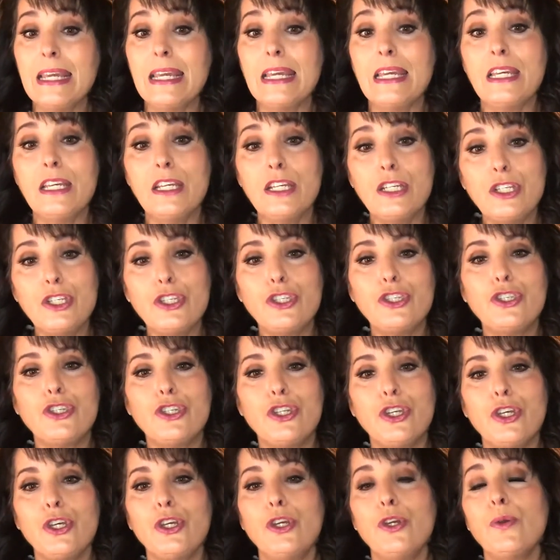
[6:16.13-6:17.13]
is
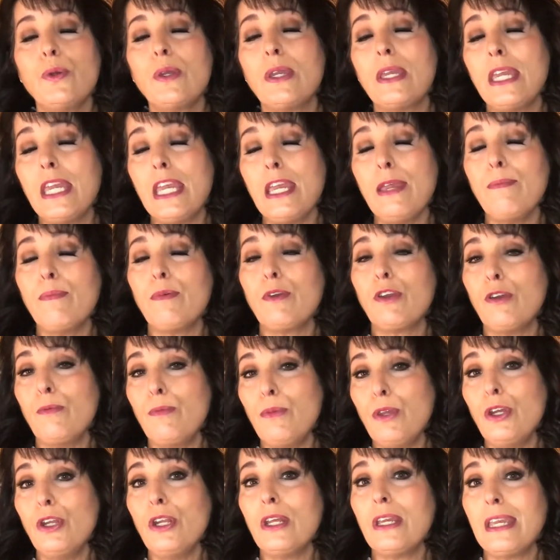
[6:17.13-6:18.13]
to keep
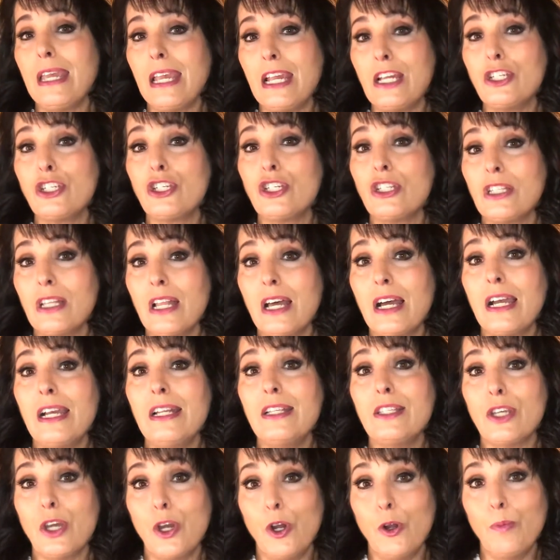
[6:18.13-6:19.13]
communication
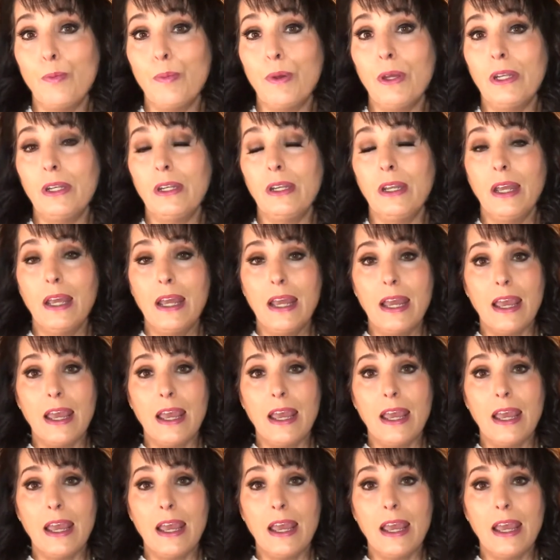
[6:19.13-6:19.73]
lines open.